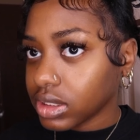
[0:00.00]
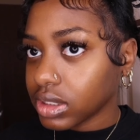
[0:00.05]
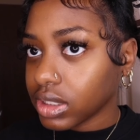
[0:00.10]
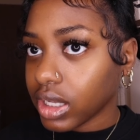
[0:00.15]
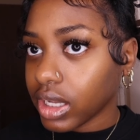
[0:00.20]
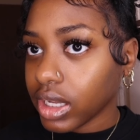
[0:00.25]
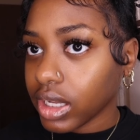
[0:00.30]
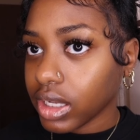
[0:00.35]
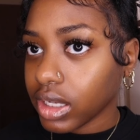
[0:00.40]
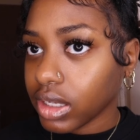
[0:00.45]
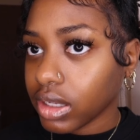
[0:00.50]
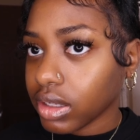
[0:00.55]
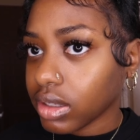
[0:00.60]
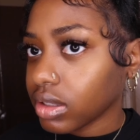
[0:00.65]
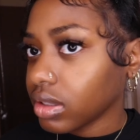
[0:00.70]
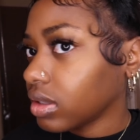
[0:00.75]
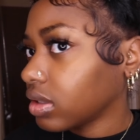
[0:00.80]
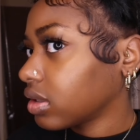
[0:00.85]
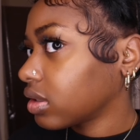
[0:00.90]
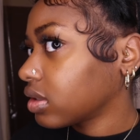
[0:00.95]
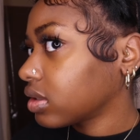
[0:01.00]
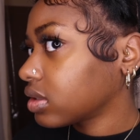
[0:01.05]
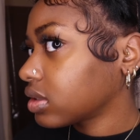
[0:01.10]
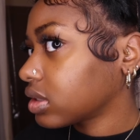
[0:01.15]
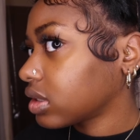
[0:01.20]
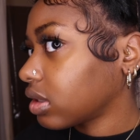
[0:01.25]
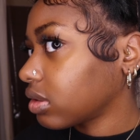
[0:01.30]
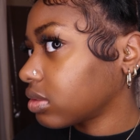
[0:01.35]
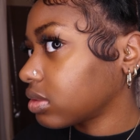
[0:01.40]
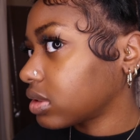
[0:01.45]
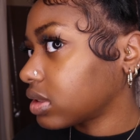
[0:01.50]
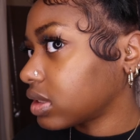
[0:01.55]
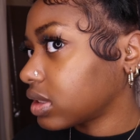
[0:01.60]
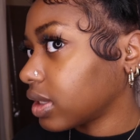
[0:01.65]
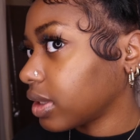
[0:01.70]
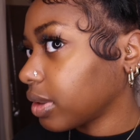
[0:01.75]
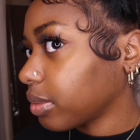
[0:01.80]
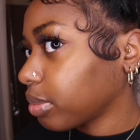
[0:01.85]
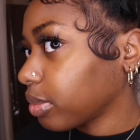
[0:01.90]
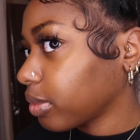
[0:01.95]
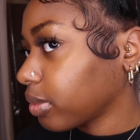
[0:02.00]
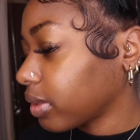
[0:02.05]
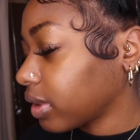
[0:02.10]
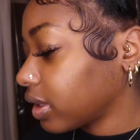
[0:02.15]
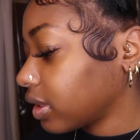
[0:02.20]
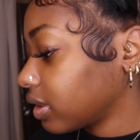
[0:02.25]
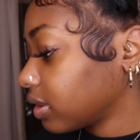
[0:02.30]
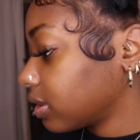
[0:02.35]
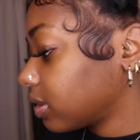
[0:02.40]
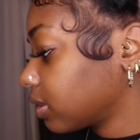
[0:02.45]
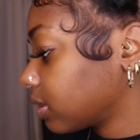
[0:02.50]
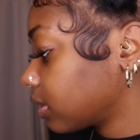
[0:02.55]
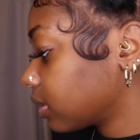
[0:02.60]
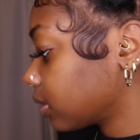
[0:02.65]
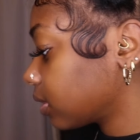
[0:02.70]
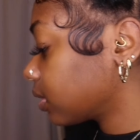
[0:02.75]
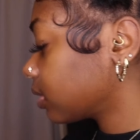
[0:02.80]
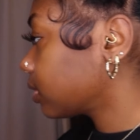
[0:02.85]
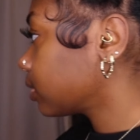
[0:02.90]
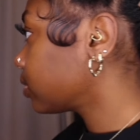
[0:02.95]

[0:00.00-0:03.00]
is like so separated.